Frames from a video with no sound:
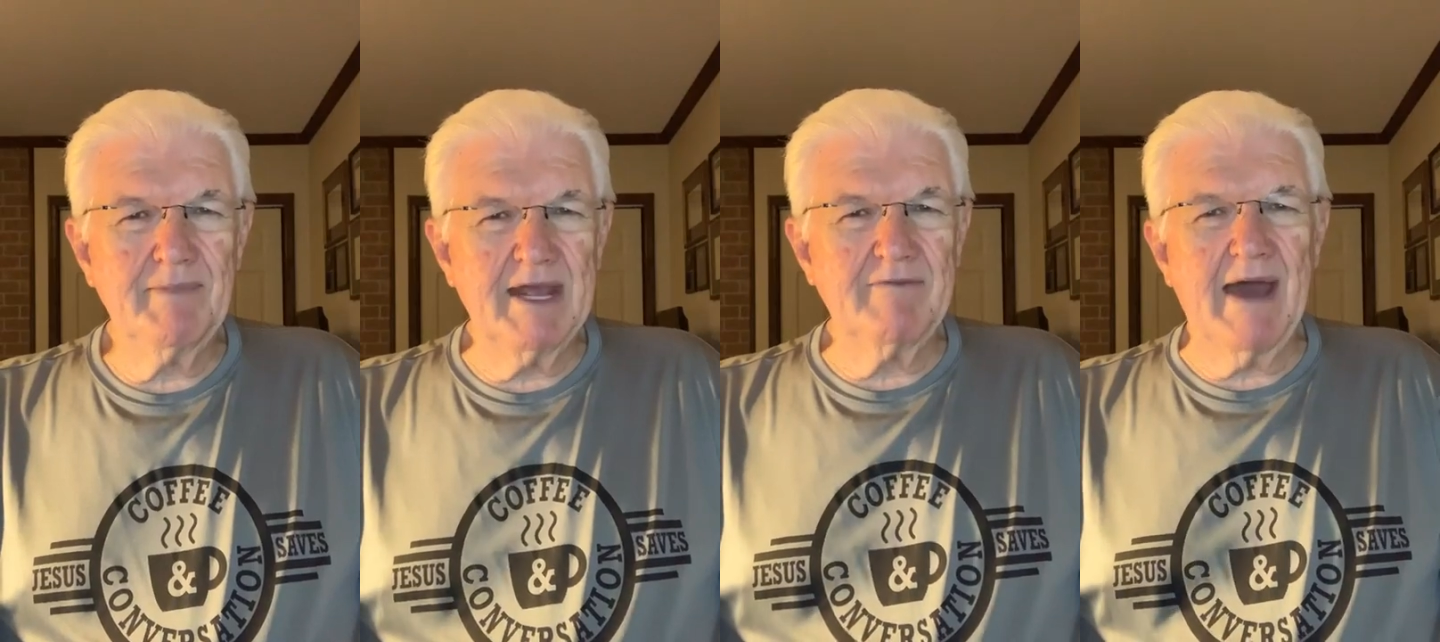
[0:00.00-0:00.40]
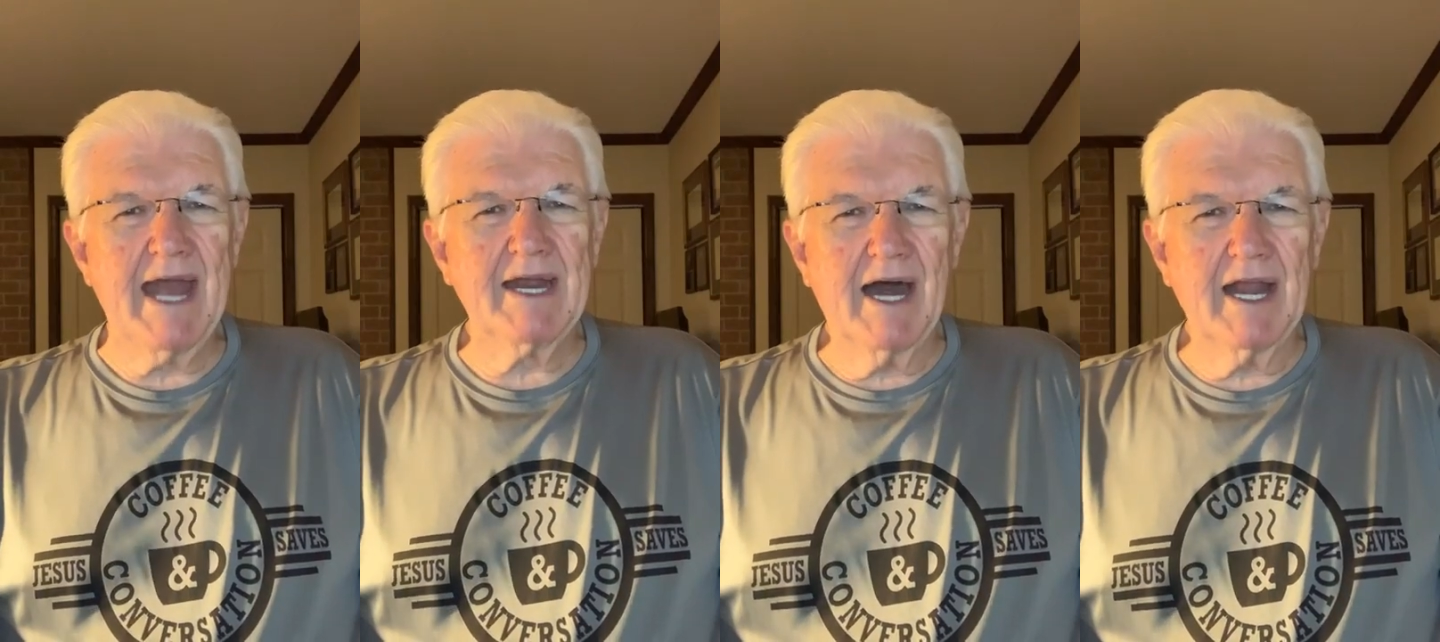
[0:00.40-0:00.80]
In
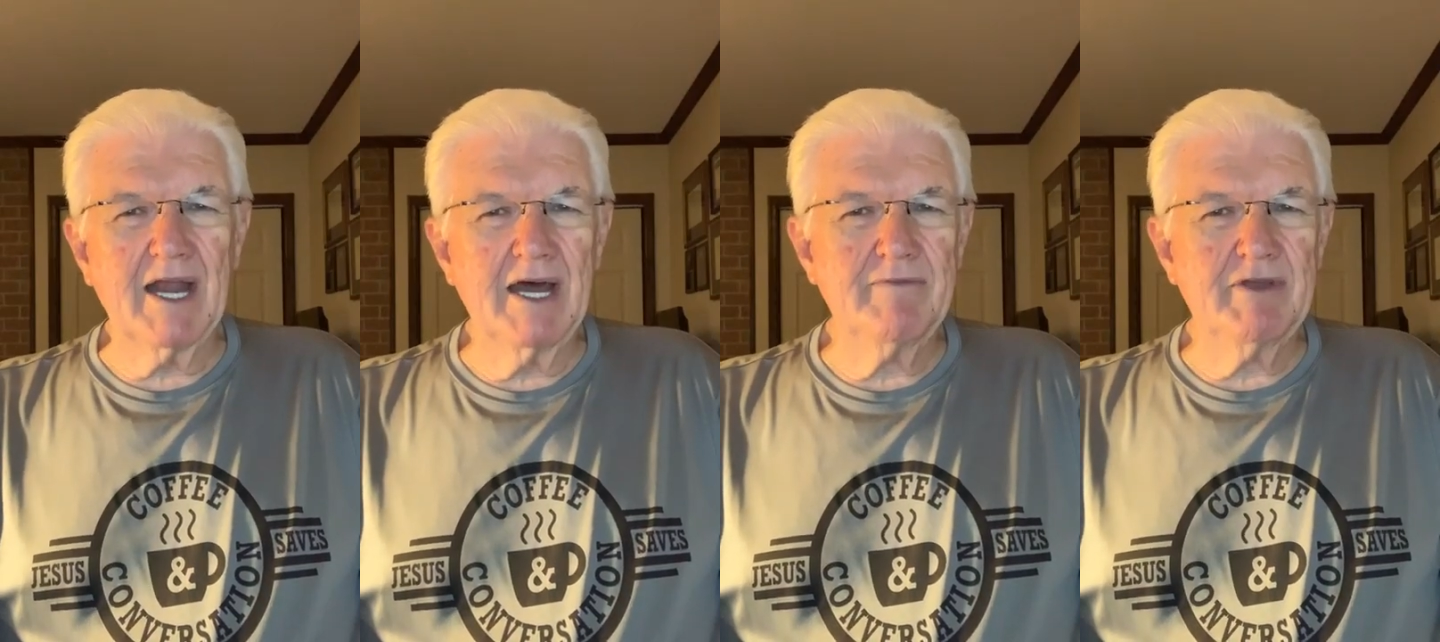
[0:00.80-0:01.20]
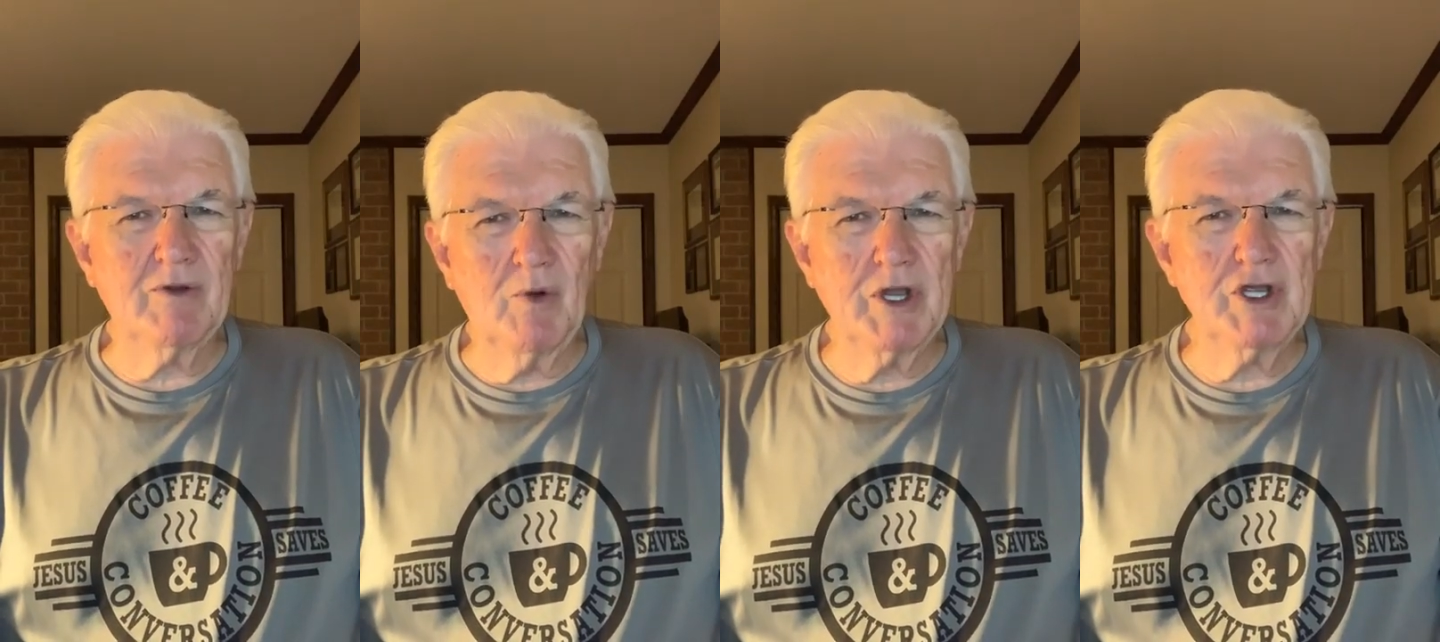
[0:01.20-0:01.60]
fact, God loves
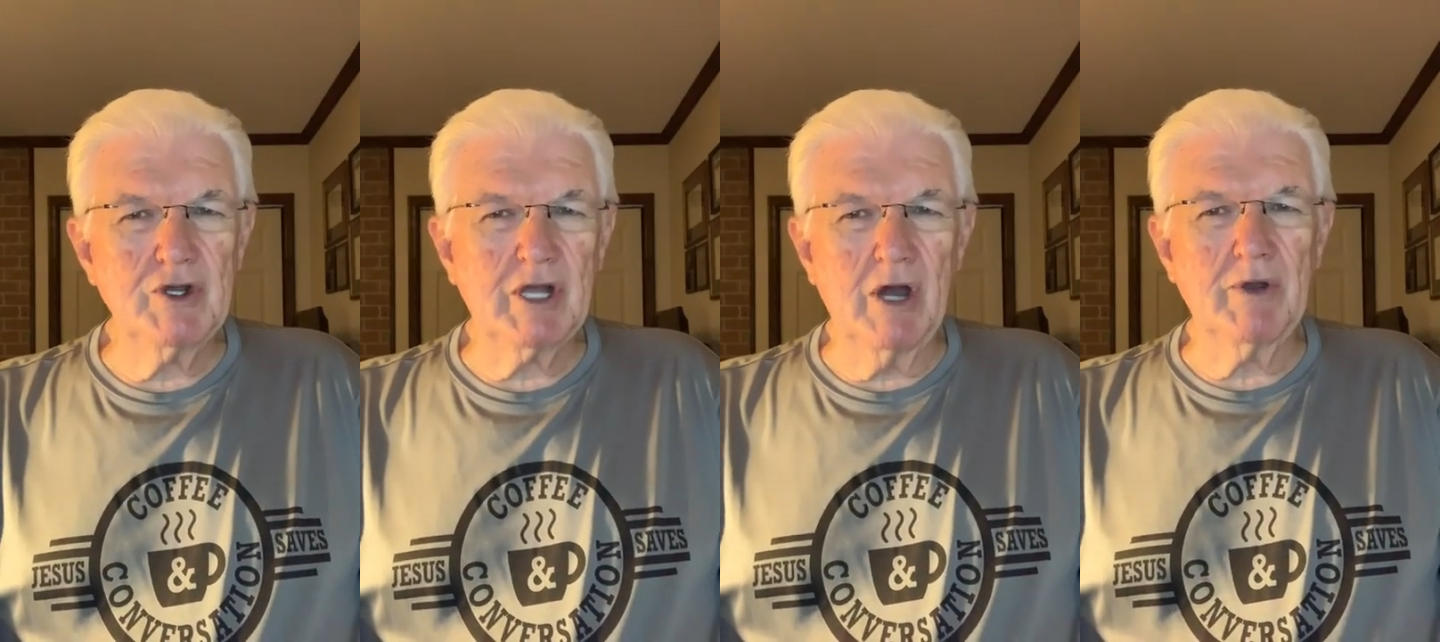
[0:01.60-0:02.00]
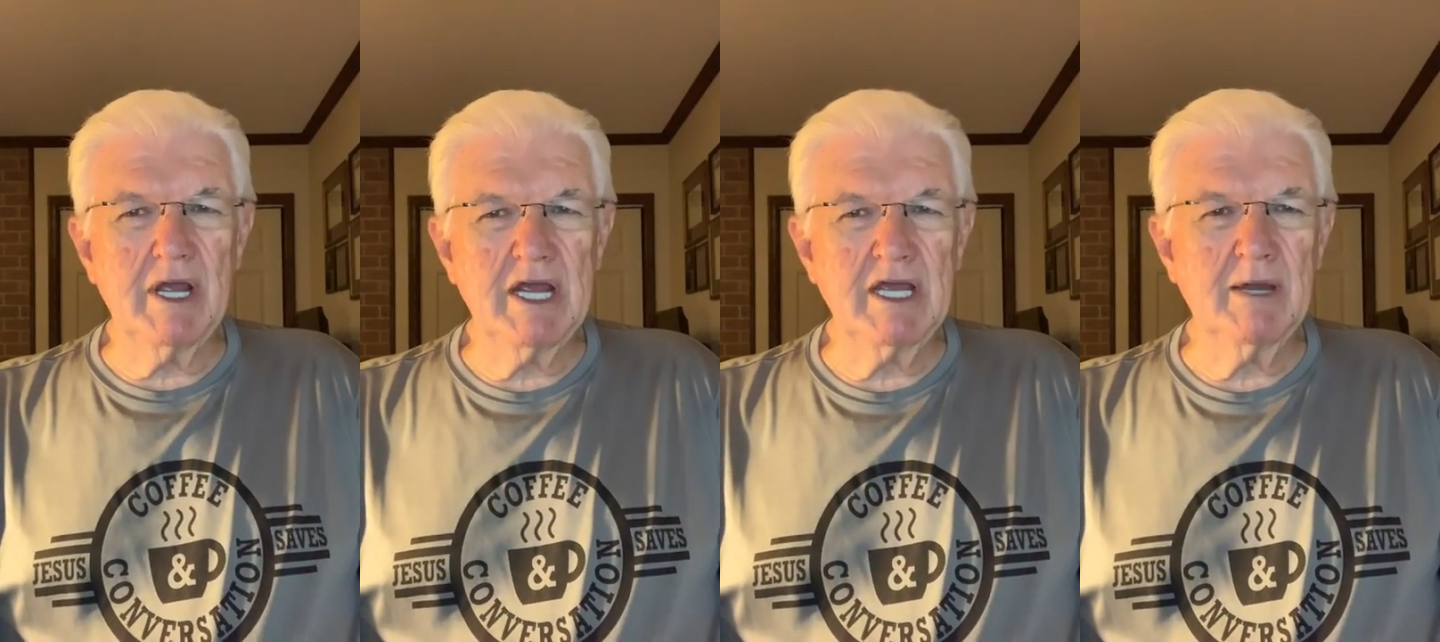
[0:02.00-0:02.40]
it when you go
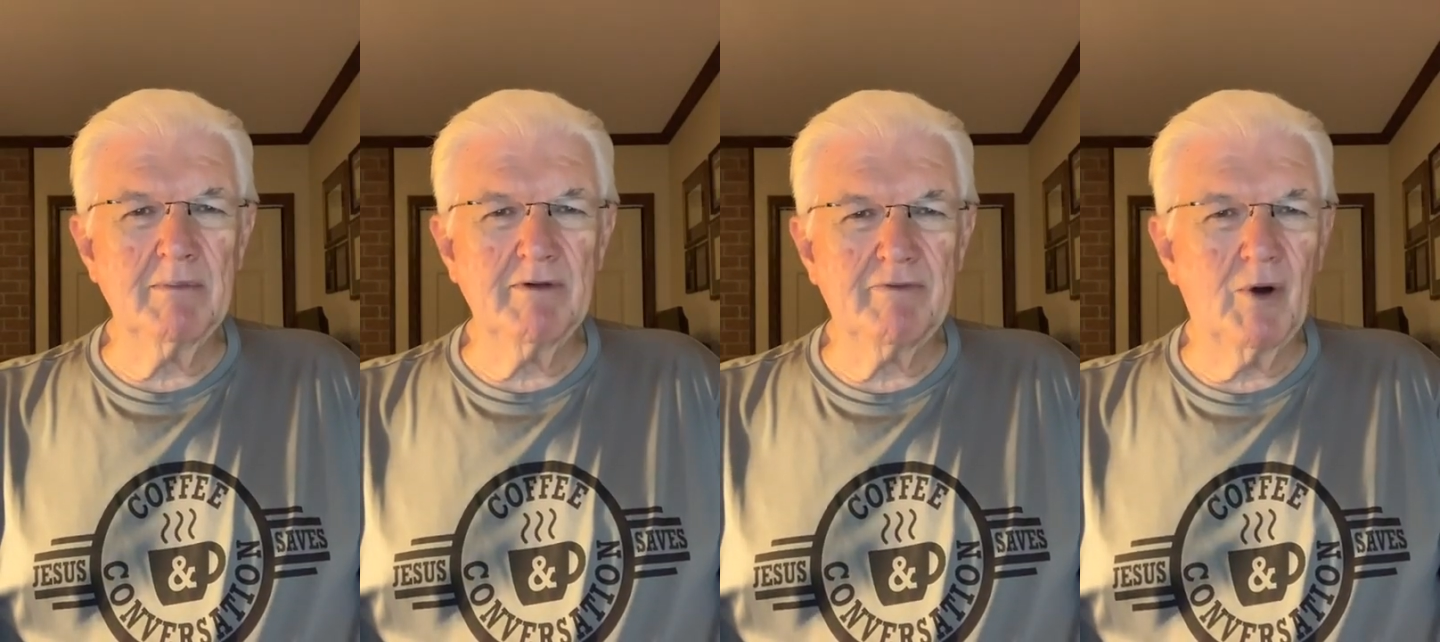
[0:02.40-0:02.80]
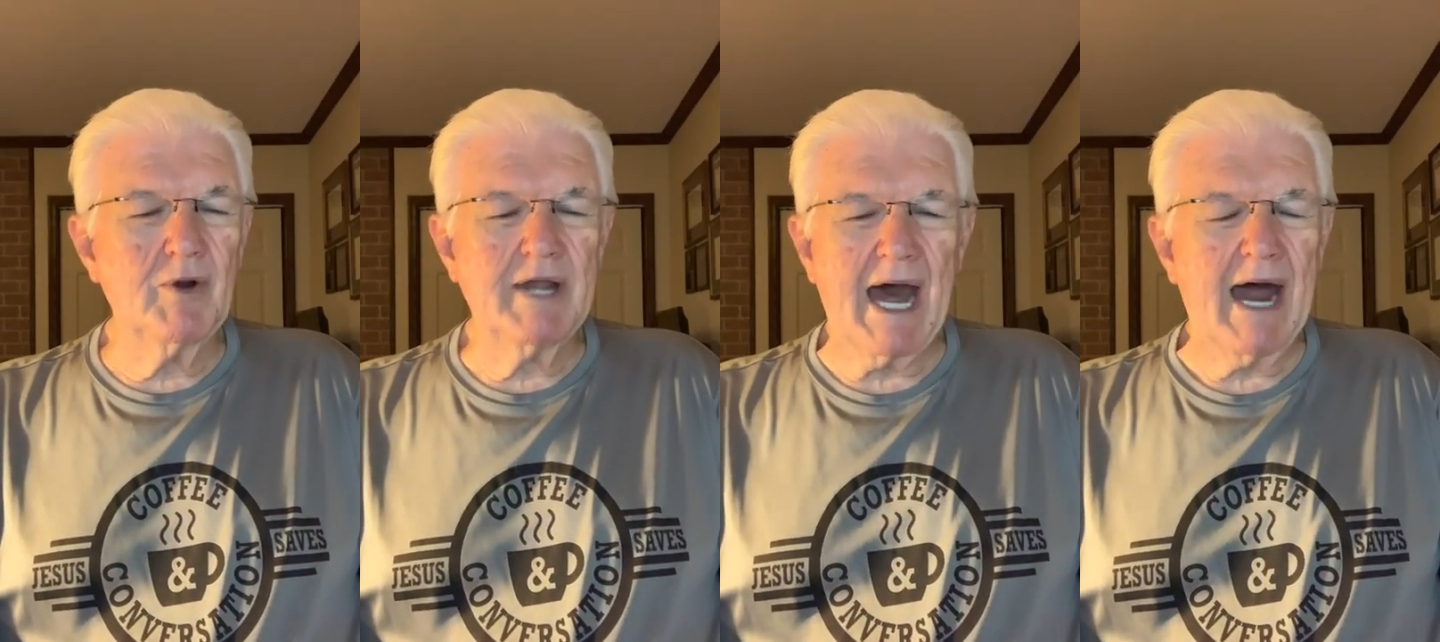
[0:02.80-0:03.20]
to Him
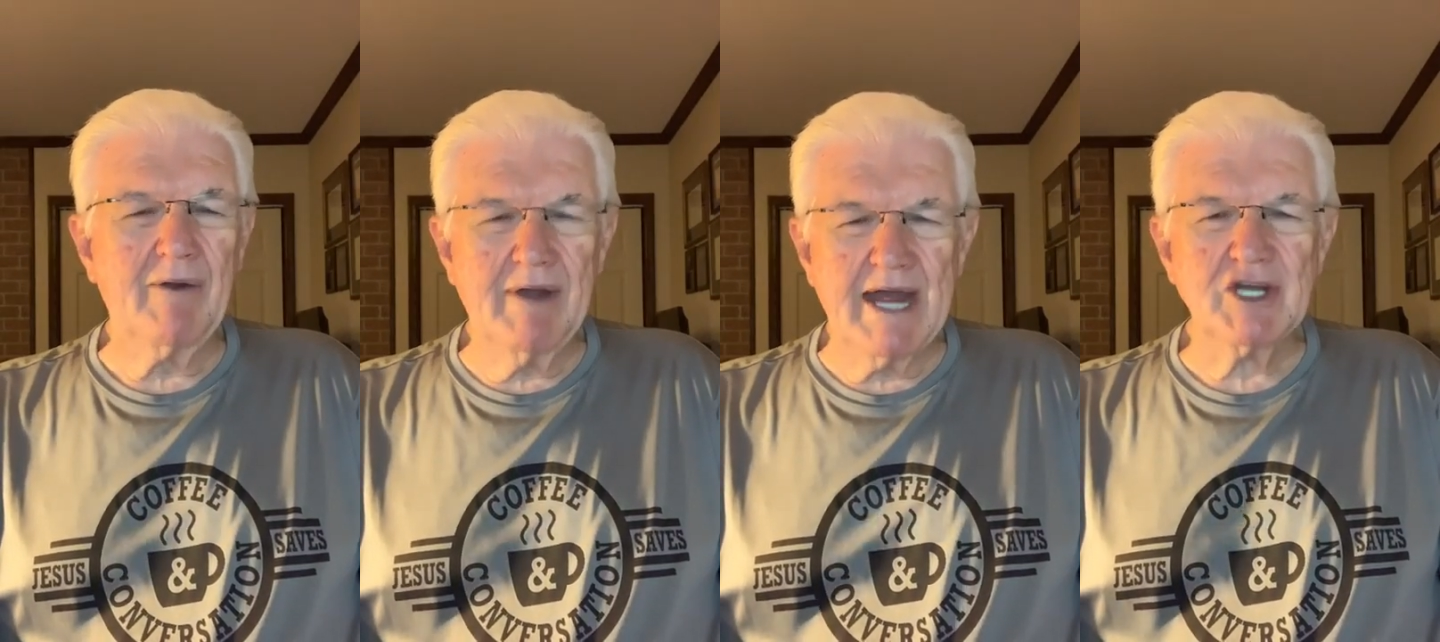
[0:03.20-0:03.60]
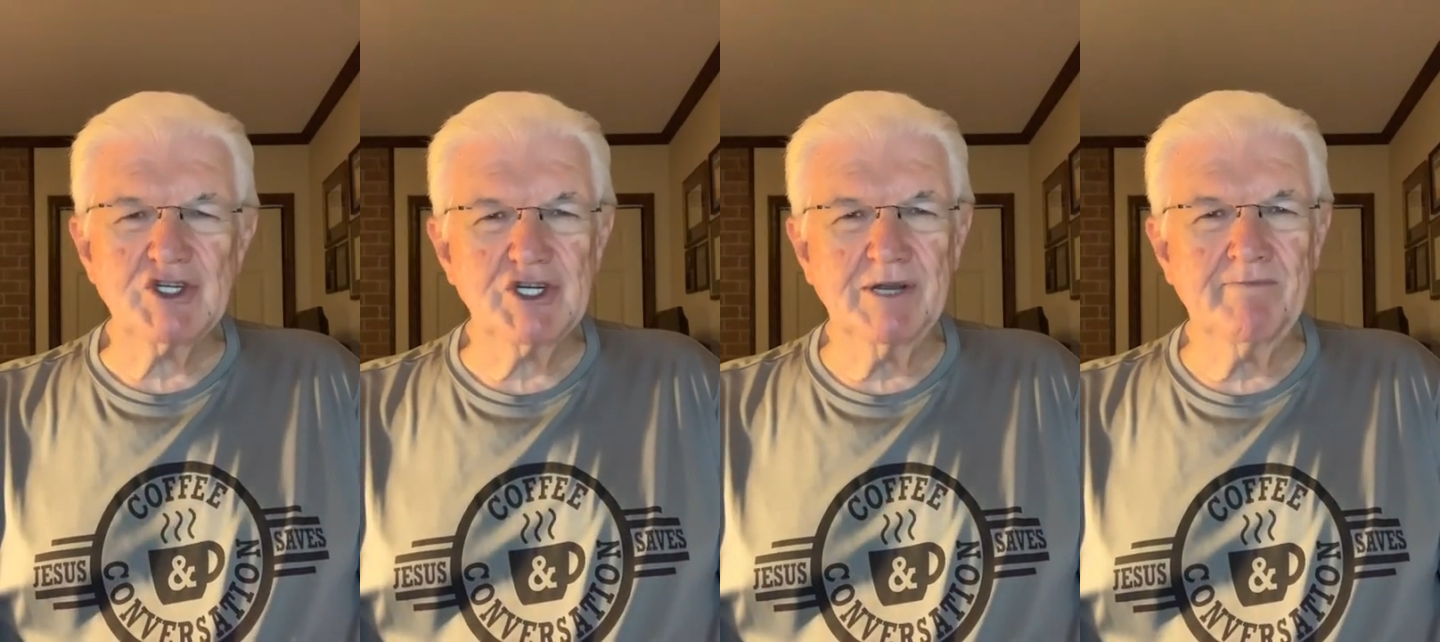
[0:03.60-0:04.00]
for
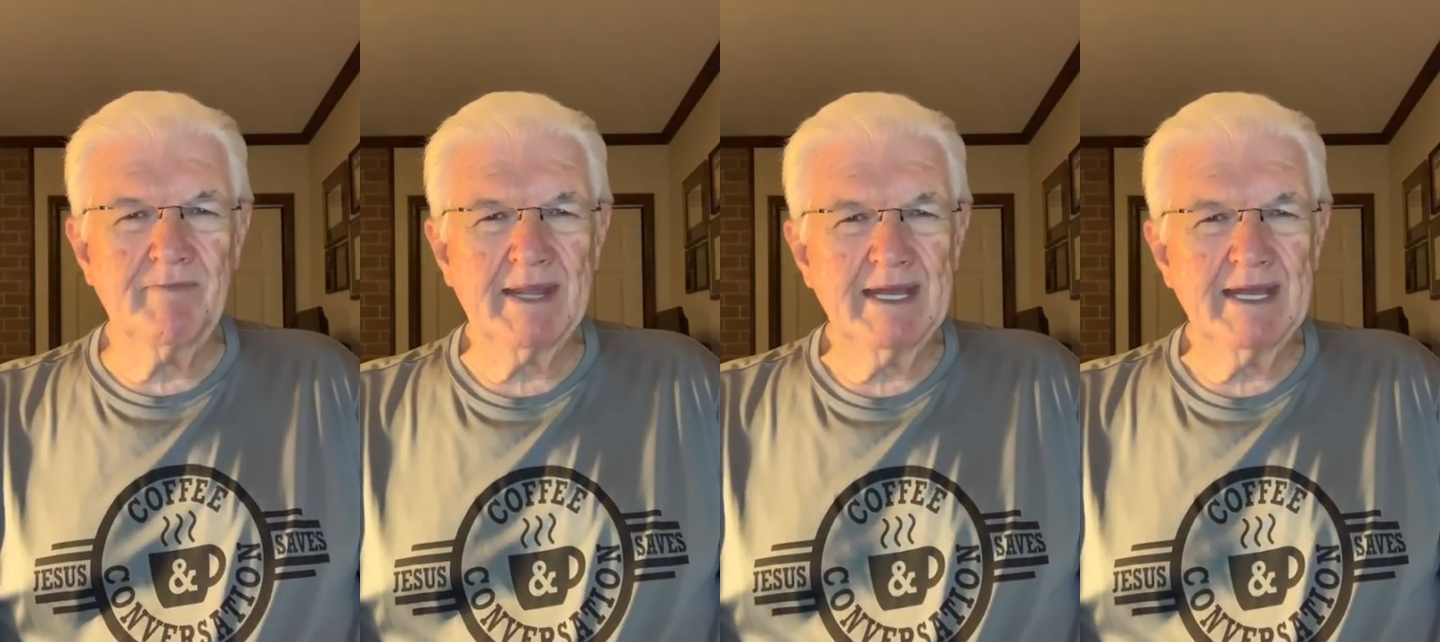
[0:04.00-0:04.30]
direction.